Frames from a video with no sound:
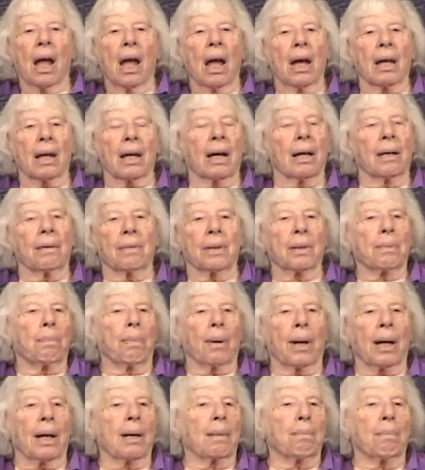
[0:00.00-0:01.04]
And I would
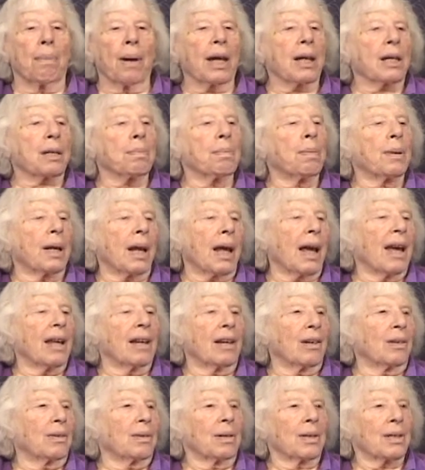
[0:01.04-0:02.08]
buy a baked
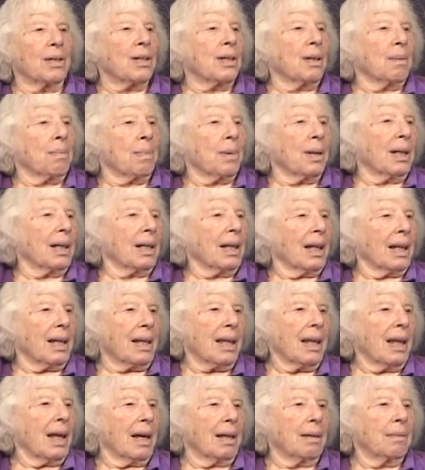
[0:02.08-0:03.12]
potato or something
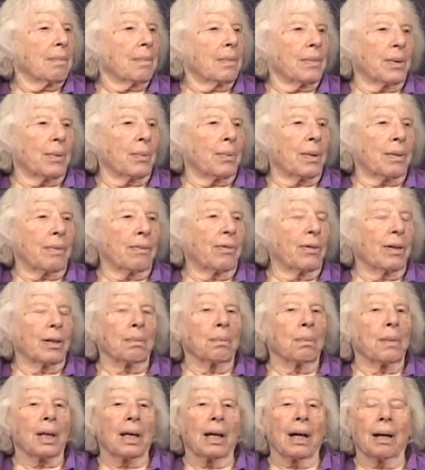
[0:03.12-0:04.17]
like that that would fill
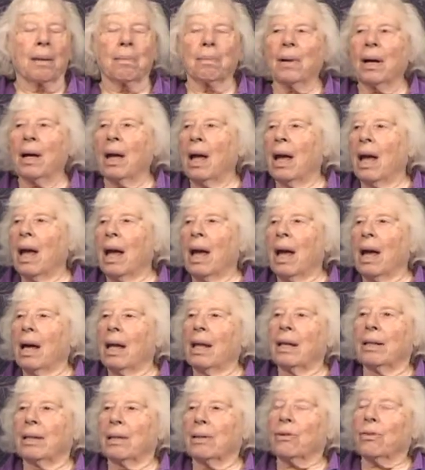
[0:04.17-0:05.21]
me up.
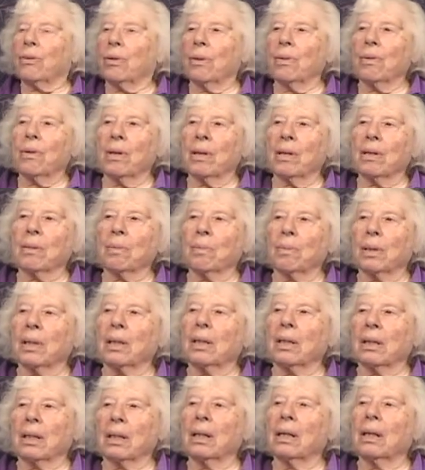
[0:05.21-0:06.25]
And the truth is, when
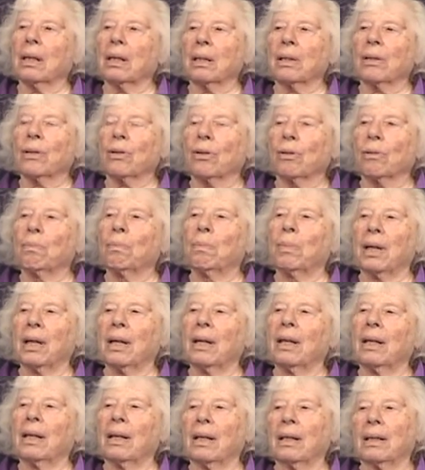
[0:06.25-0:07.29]
I got to
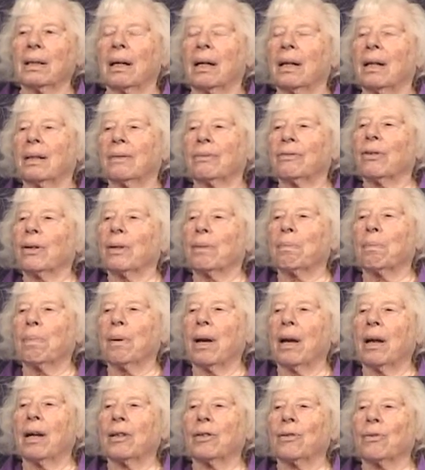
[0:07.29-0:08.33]
be a front
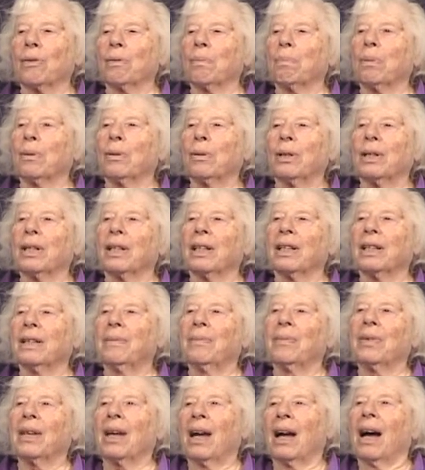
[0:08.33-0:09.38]
page reporter,
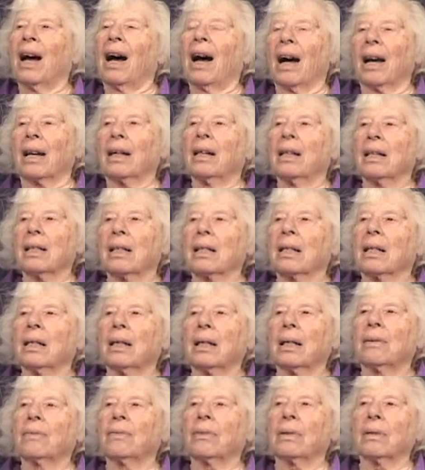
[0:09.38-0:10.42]
I got to
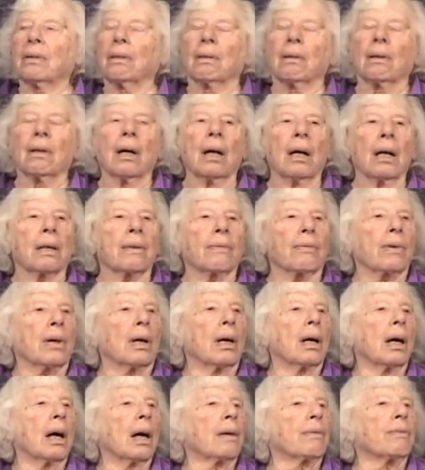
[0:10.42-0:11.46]
cover a lot of
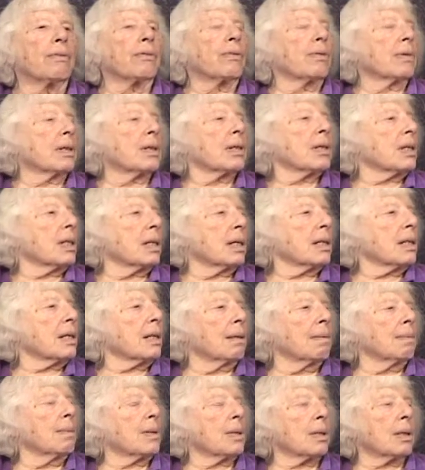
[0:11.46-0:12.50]
conferences.
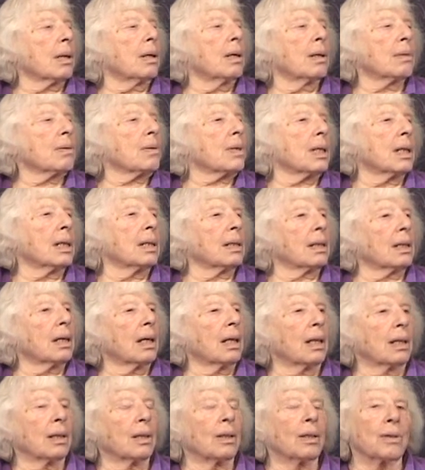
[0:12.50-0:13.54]
There was a hotel
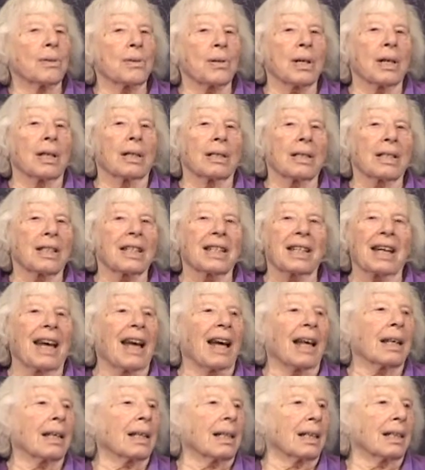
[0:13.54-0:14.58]
called the Hotel
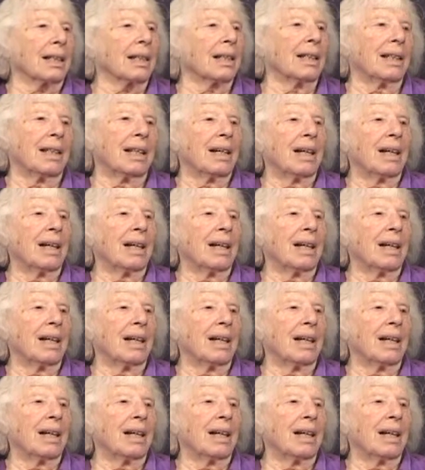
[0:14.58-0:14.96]
Statler,